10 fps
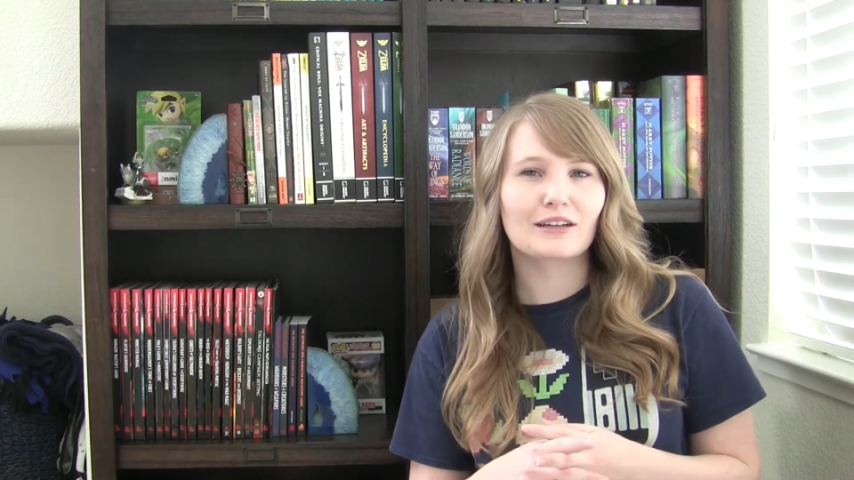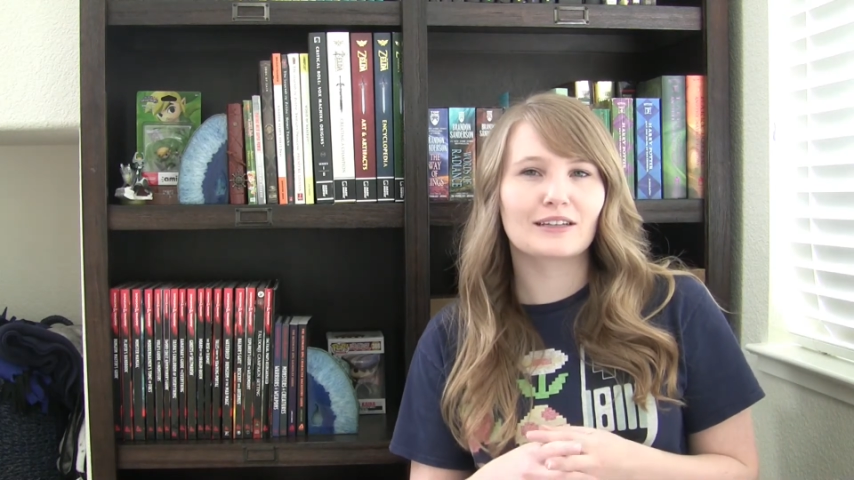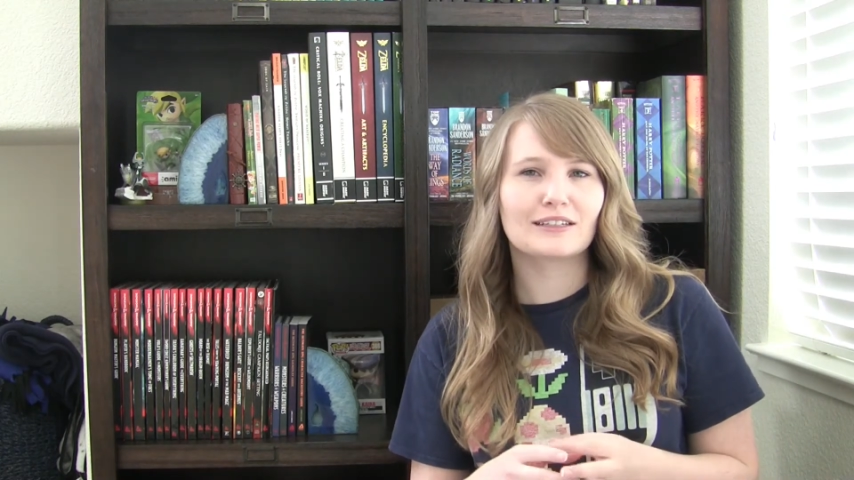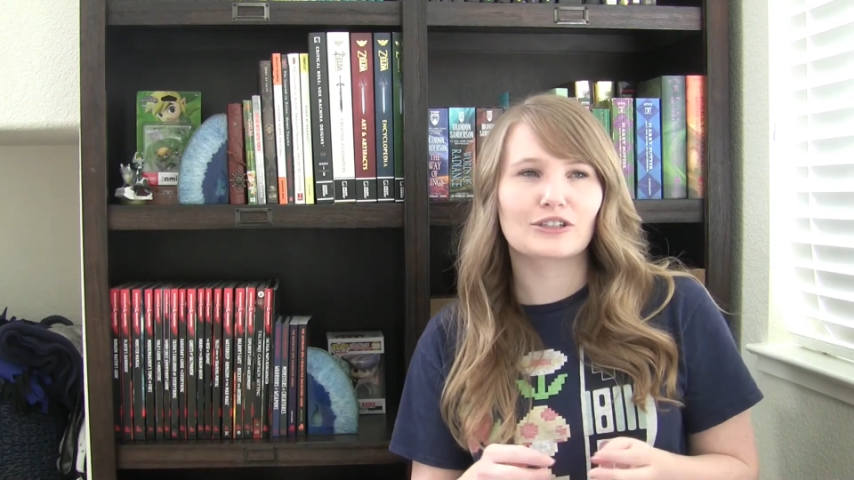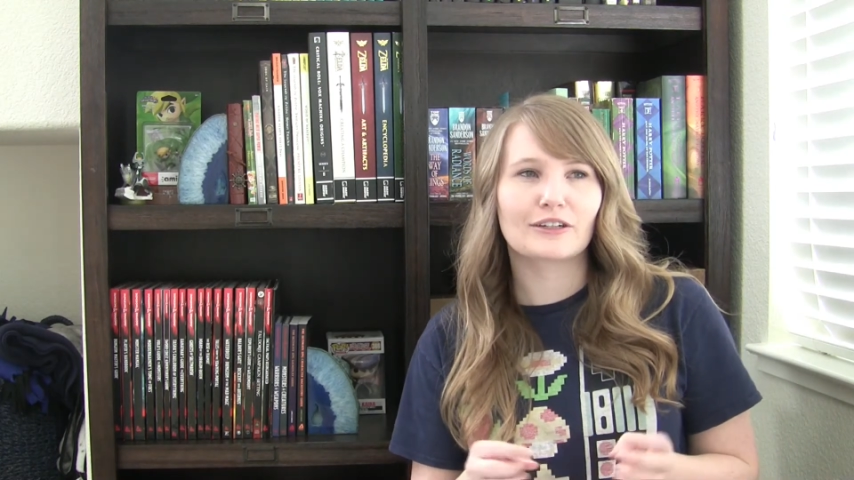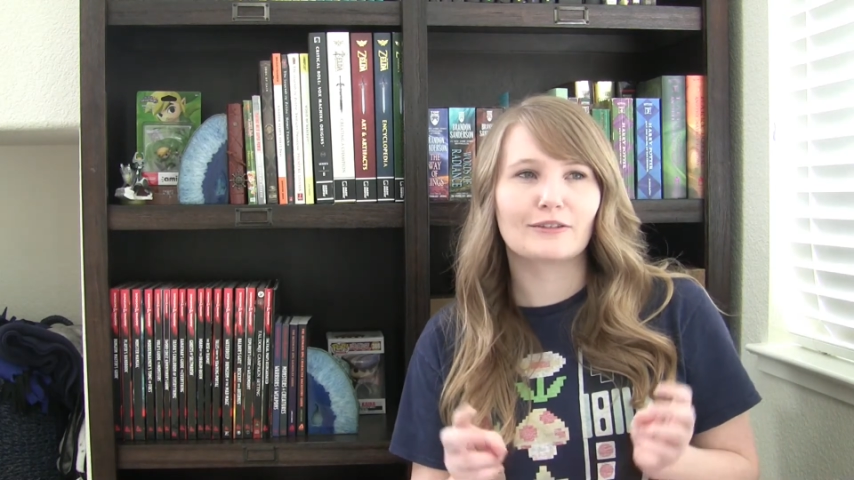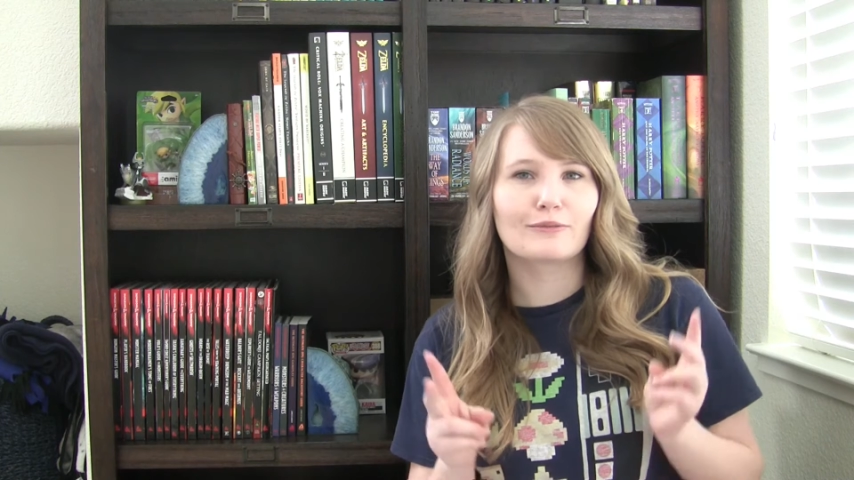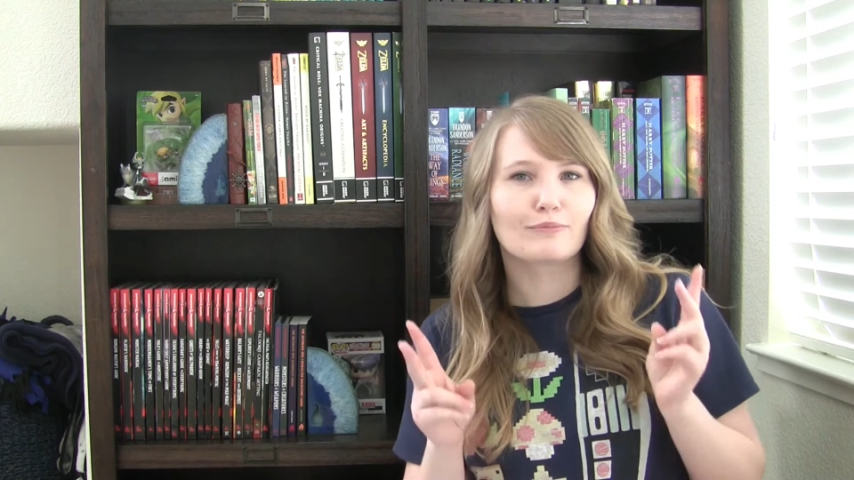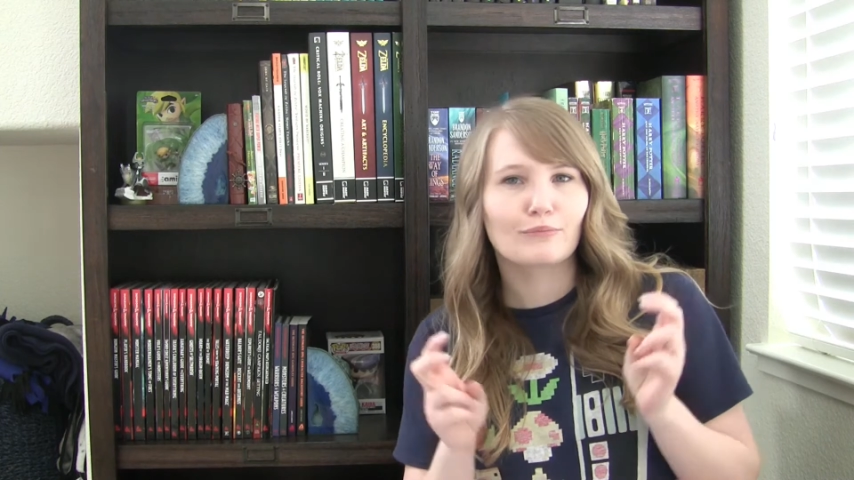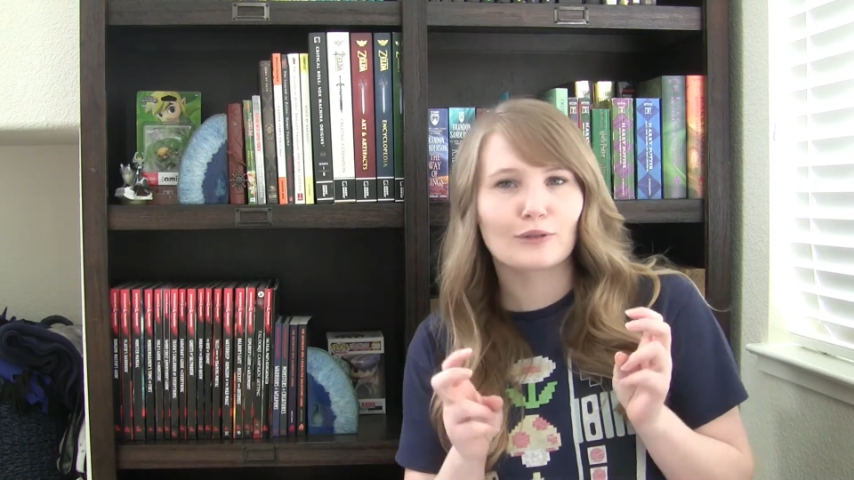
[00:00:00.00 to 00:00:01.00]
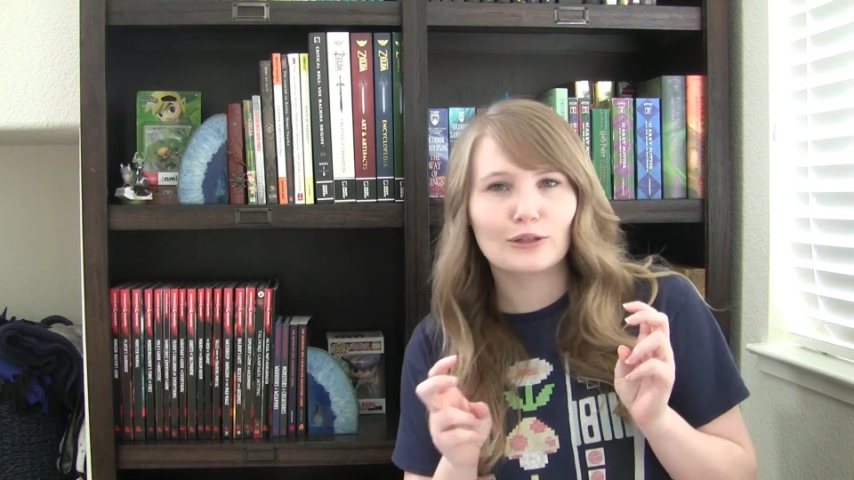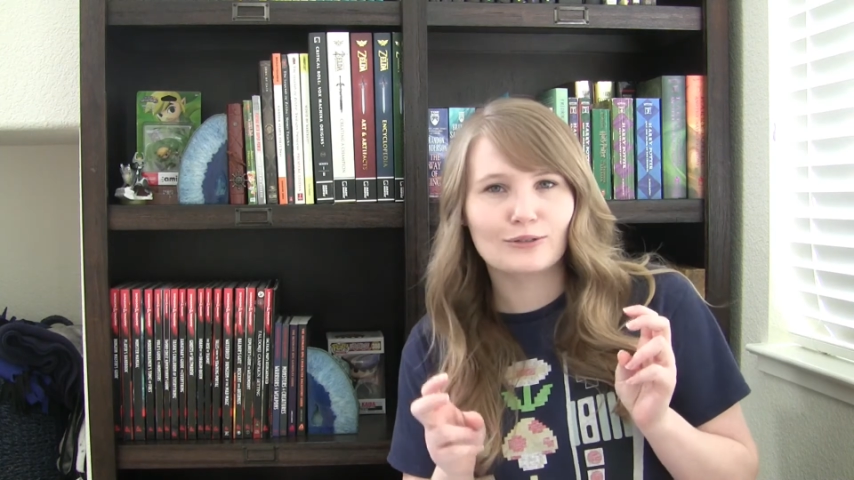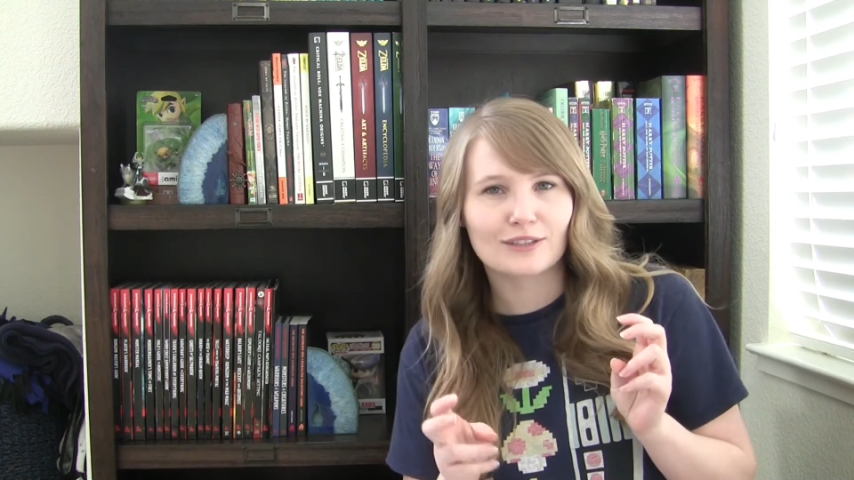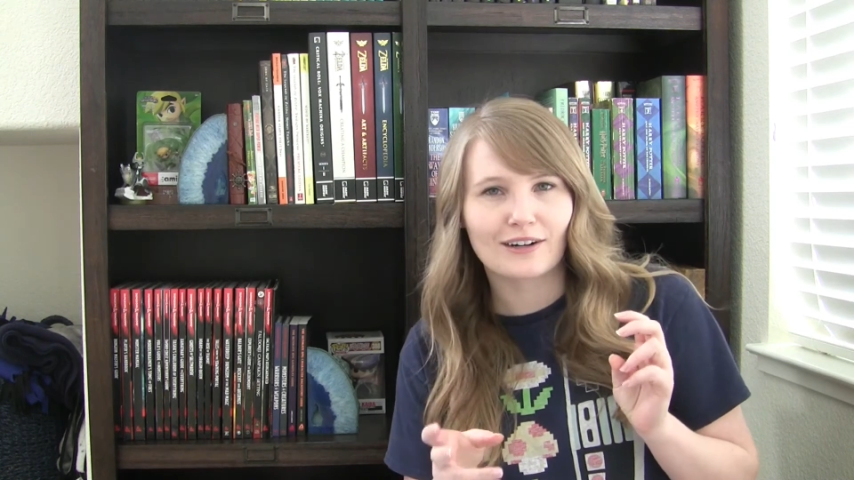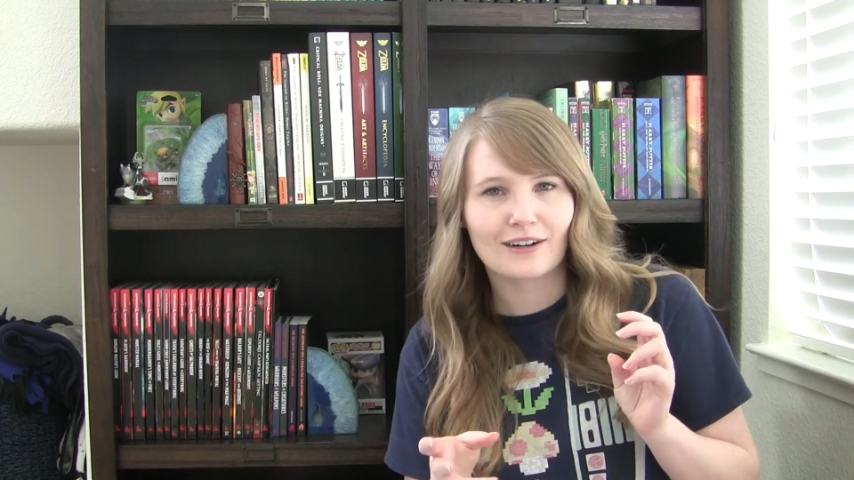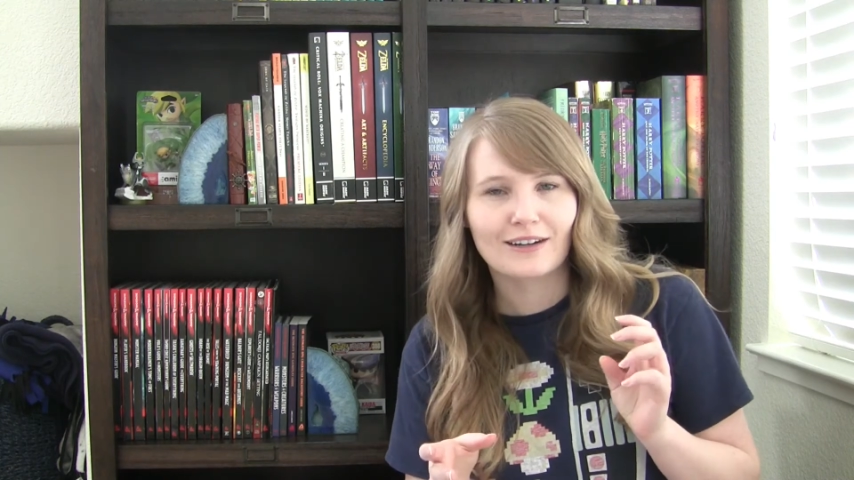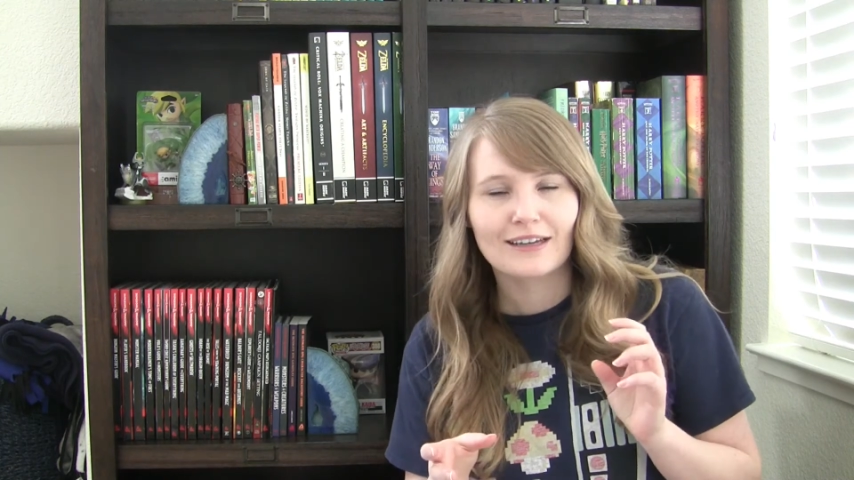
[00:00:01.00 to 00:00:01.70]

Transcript: condition loser,